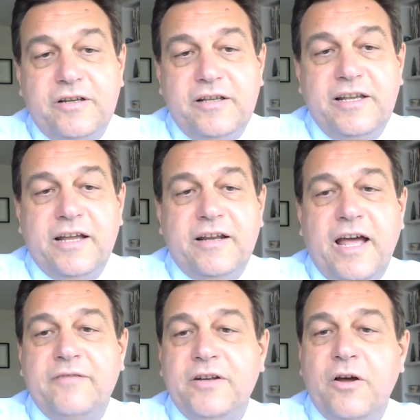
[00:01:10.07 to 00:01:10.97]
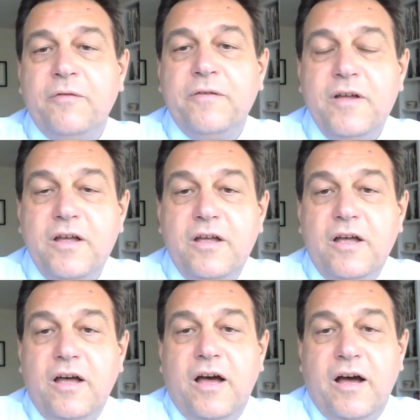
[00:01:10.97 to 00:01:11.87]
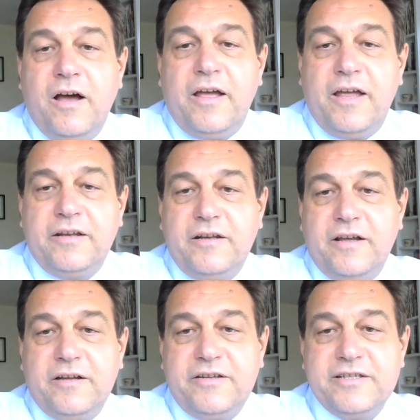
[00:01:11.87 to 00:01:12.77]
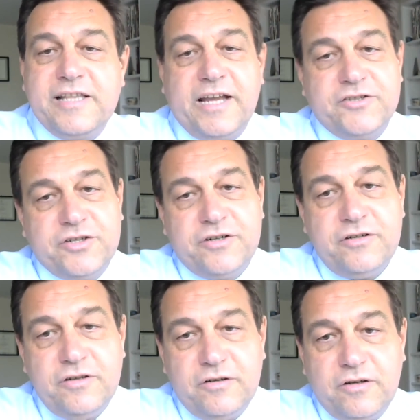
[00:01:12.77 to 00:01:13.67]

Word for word: Ilian Ivanov, uh, and uh, his lecture,